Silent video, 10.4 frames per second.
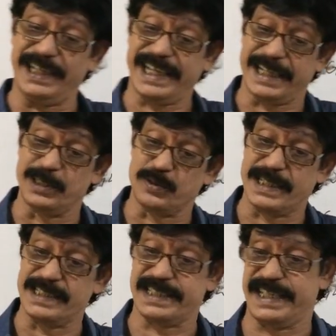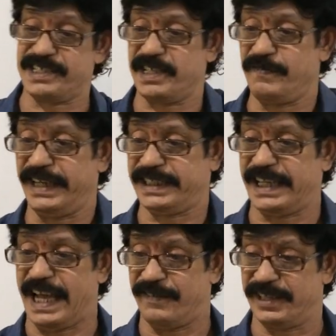will take into consideration
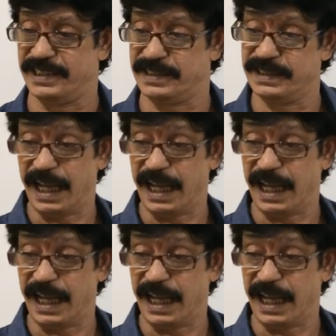weighted average?